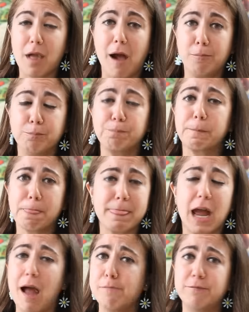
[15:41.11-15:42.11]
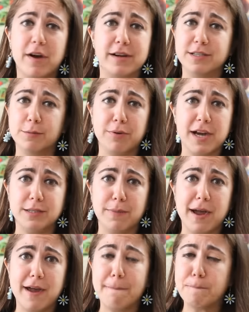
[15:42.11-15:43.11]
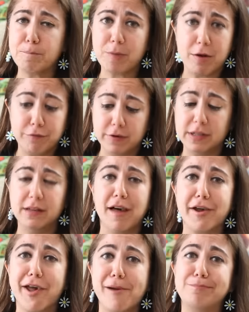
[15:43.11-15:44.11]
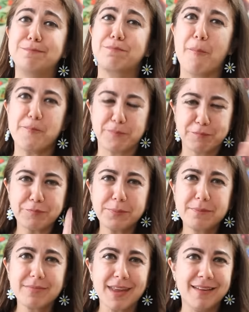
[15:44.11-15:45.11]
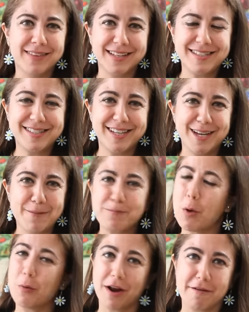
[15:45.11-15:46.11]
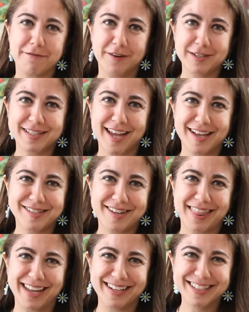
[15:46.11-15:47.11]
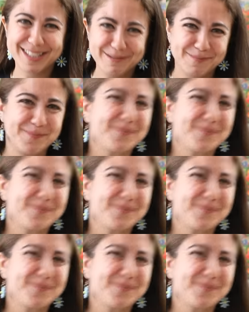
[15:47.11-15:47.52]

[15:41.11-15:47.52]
I'm very surprised by it. I really like it. Let's see what our first guest thinks.